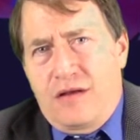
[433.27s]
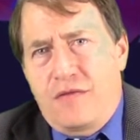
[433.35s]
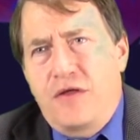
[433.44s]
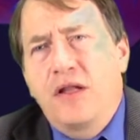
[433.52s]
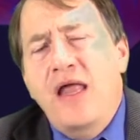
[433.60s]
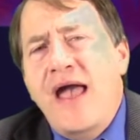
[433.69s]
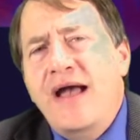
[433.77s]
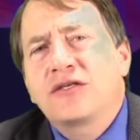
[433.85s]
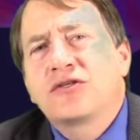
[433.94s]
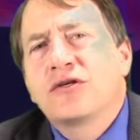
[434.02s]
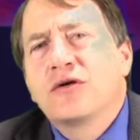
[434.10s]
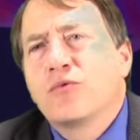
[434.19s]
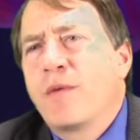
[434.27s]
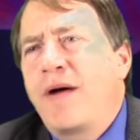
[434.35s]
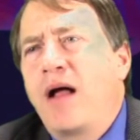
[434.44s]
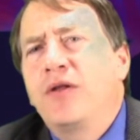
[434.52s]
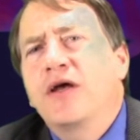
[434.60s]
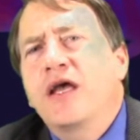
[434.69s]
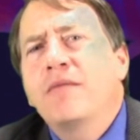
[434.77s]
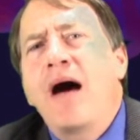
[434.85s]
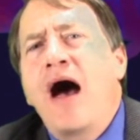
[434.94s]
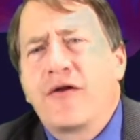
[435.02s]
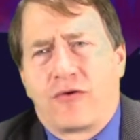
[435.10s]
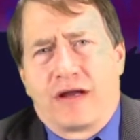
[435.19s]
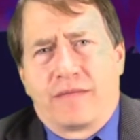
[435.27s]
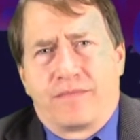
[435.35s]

The last Republican moderate.